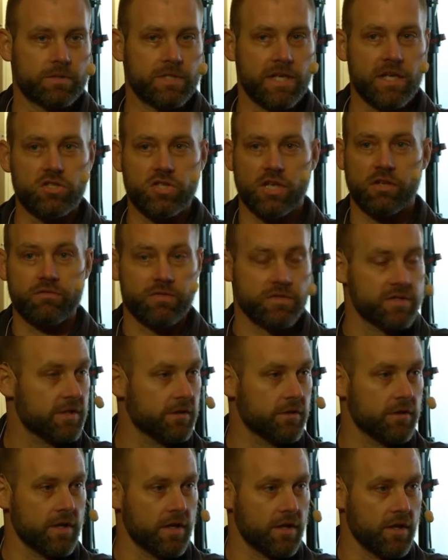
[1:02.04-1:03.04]
teaching
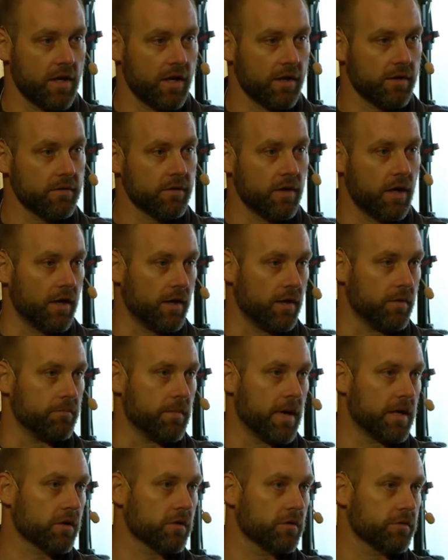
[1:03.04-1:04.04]
facility there,
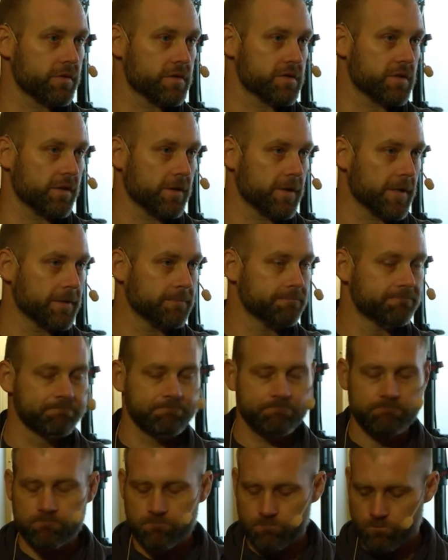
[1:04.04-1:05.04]
medical facility.
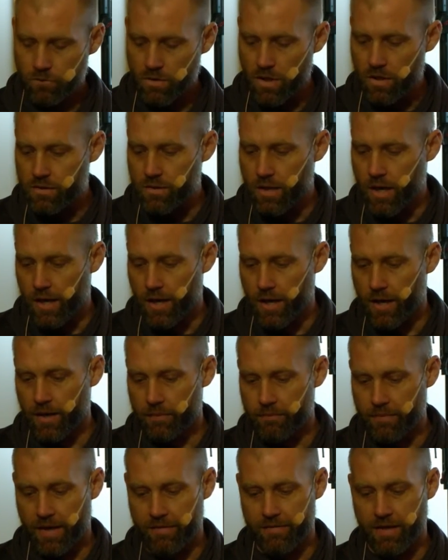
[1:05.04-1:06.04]

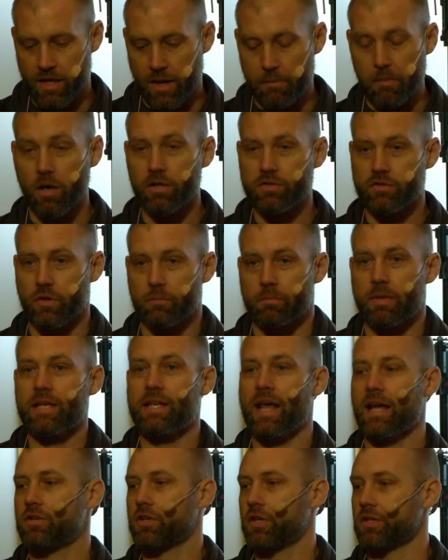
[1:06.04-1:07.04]
And then I'm also a
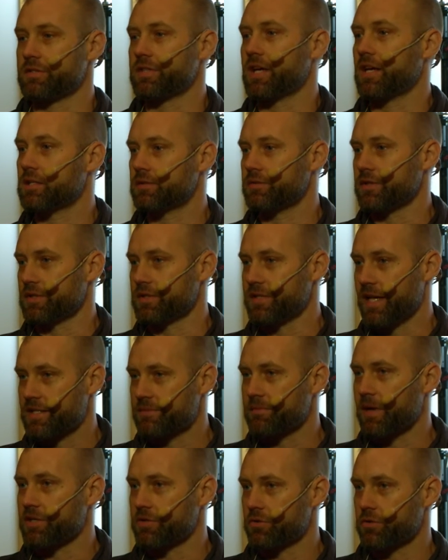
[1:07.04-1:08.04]
pediatric intensivist.
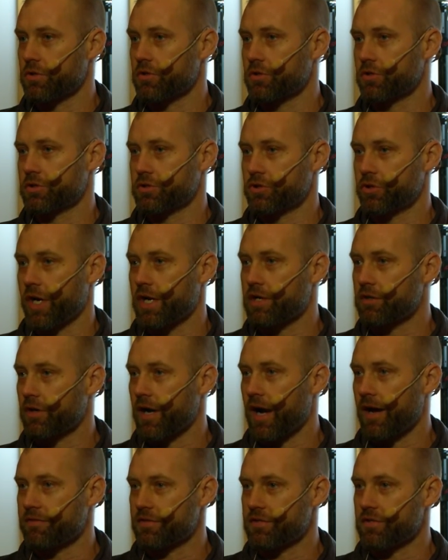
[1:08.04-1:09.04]
That's my true trade
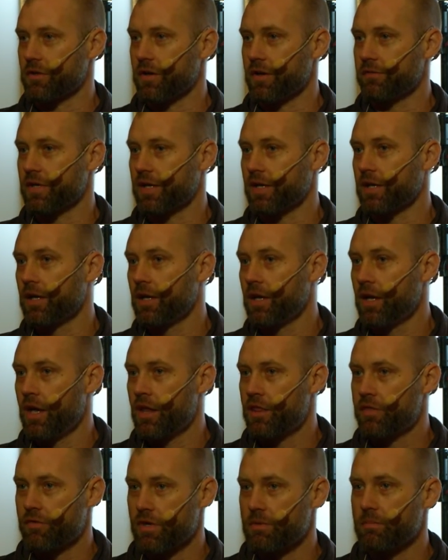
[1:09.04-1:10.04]
craft. So every
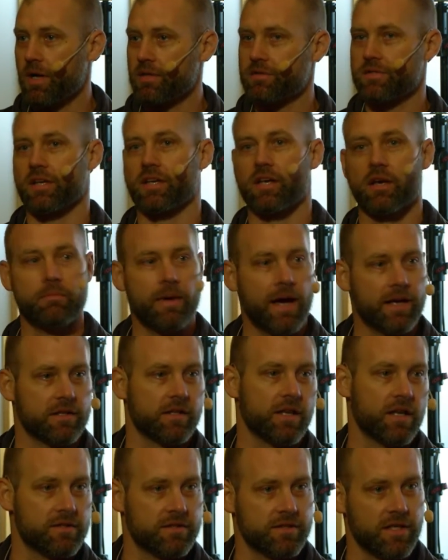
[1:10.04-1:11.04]
3 months I come back to
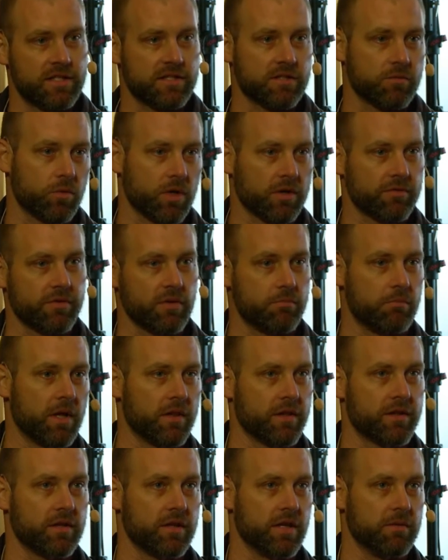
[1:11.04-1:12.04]
the United States and work for a
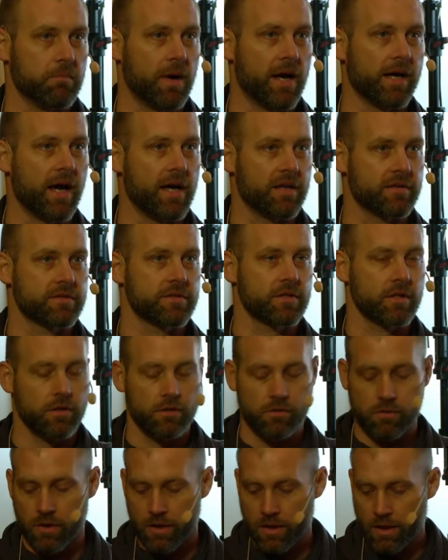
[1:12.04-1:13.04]
month in my
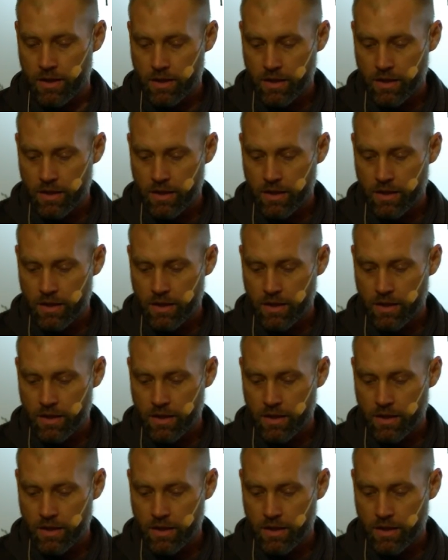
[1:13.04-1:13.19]
ICU.